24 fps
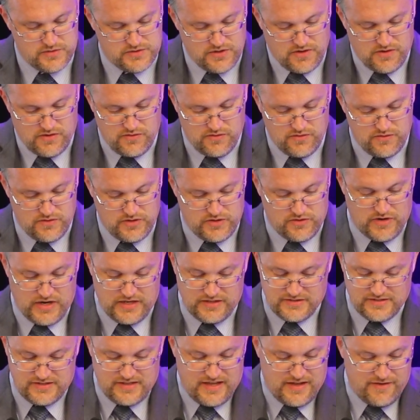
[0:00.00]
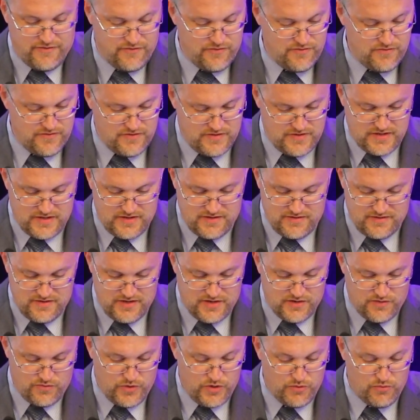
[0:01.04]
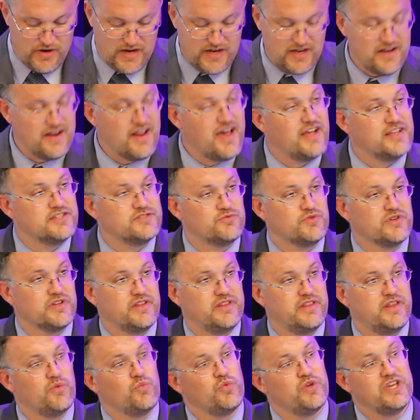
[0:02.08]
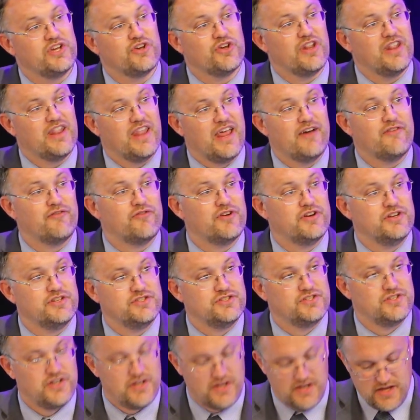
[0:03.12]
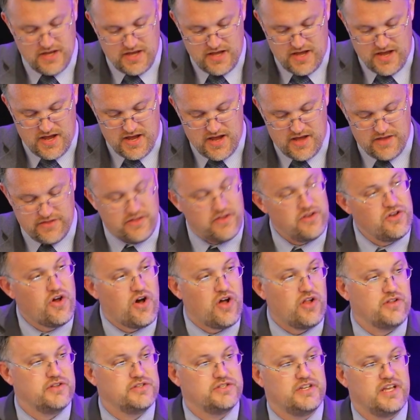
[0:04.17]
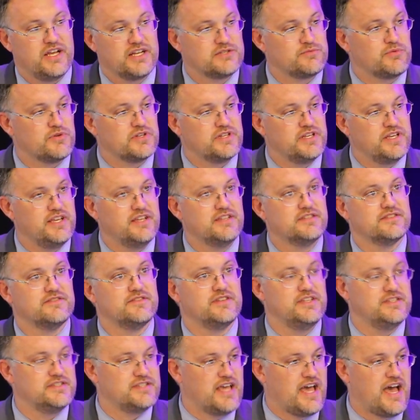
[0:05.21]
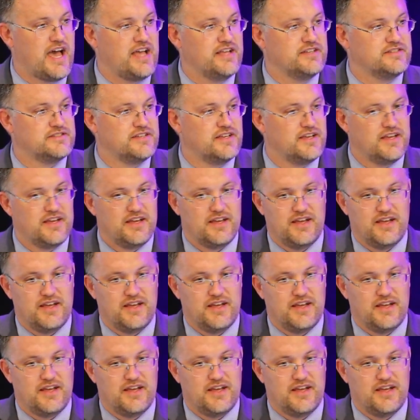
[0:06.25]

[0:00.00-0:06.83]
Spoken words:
was all great stuff, and we recognized really that we could leverage the knowledge and expertise of these guys